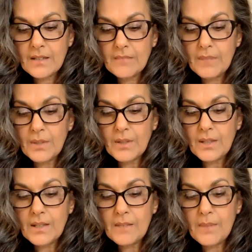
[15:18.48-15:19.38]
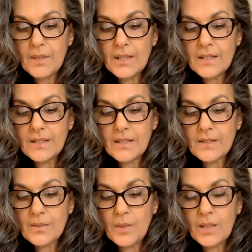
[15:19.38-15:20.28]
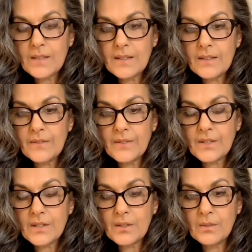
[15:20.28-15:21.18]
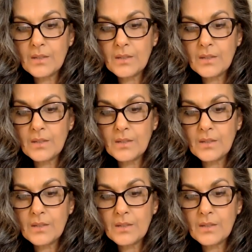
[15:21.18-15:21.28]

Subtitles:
both in our bodies as well as in the physical